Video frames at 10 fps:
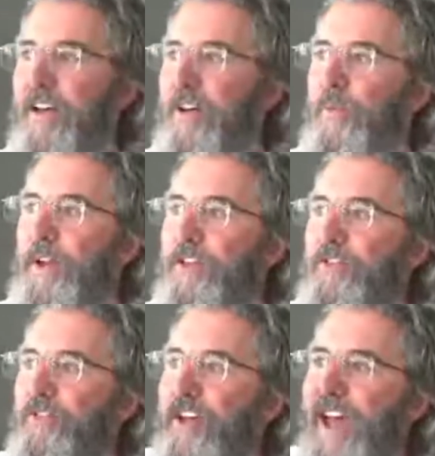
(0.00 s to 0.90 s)
When you
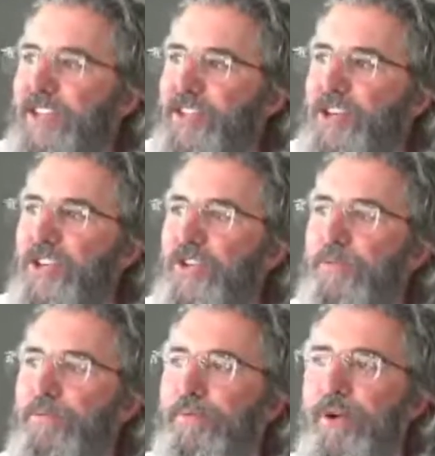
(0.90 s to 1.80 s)
fashion your
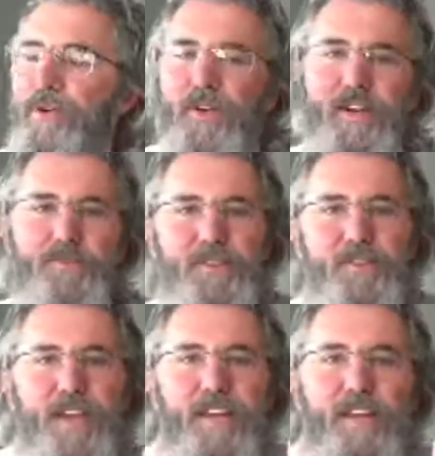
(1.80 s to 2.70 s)
program so
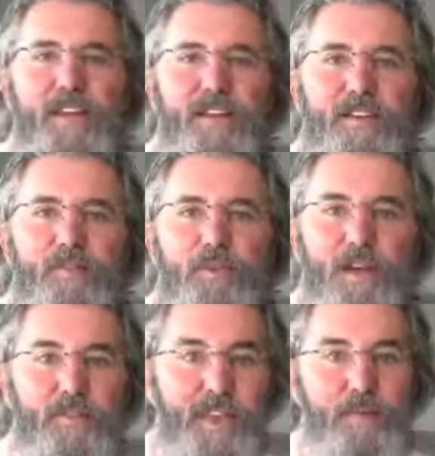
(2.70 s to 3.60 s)
that it
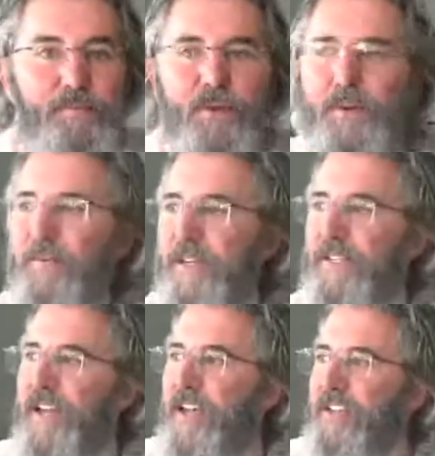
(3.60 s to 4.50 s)
whatever that program
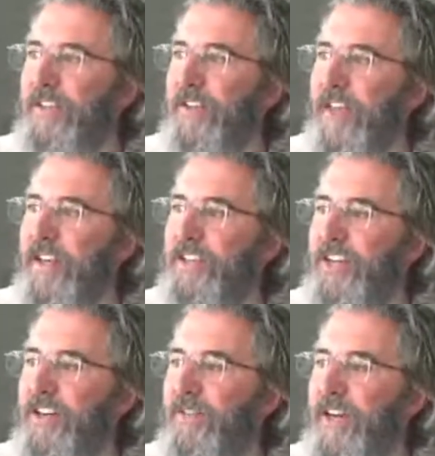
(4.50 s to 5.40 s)
is, so that it
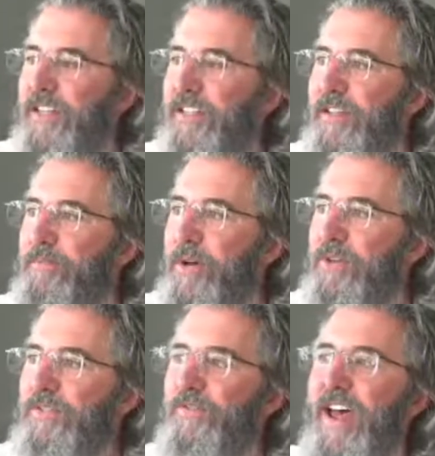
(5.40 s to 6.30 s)
generates the
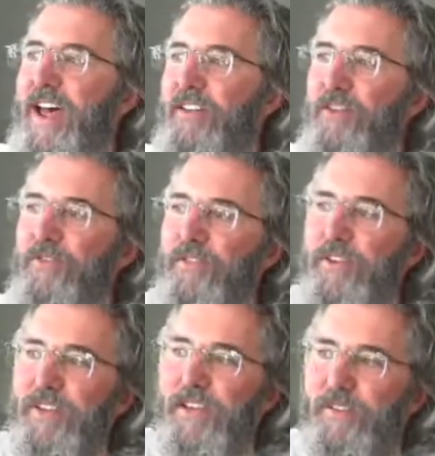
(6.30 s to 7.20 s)
most value for
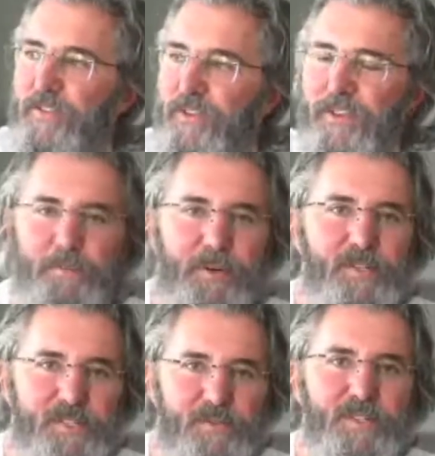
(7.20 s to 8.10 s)
the
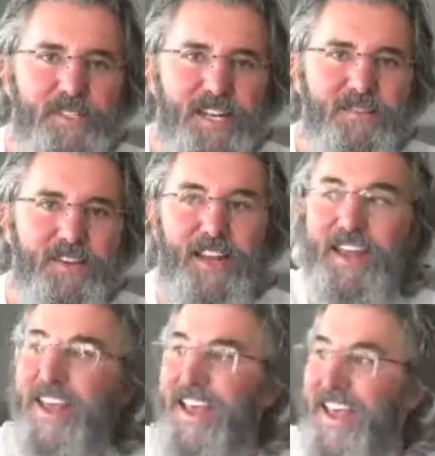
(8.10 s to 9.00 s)
person receiving it,
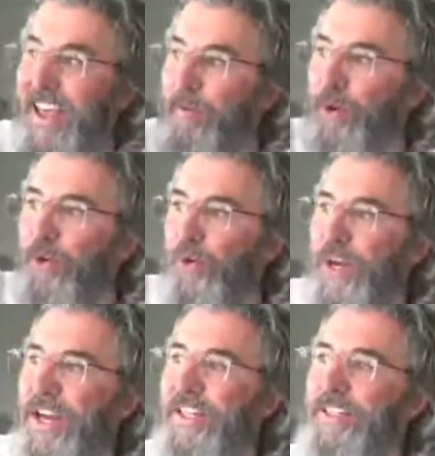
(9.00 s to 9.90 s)
it will
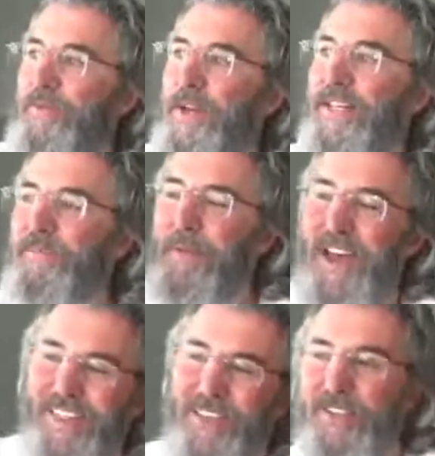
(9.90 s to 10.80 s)
create a sweet
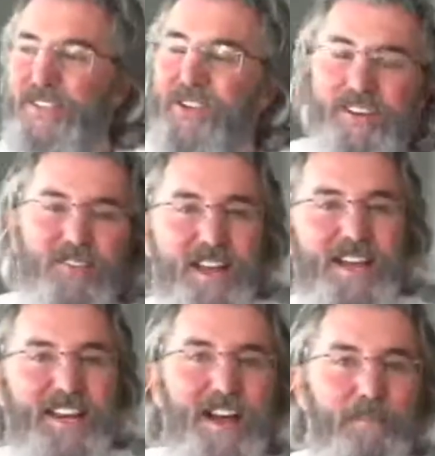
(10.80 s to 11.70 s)
spot and they'll start
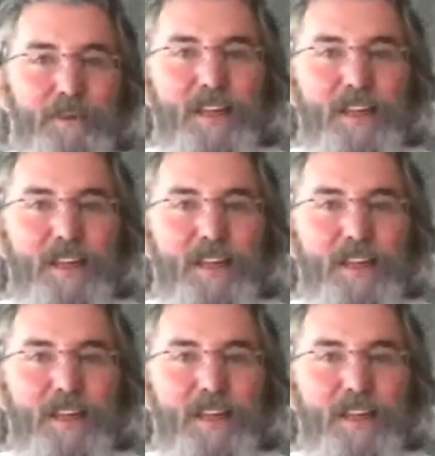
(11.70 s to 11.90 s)
lining up.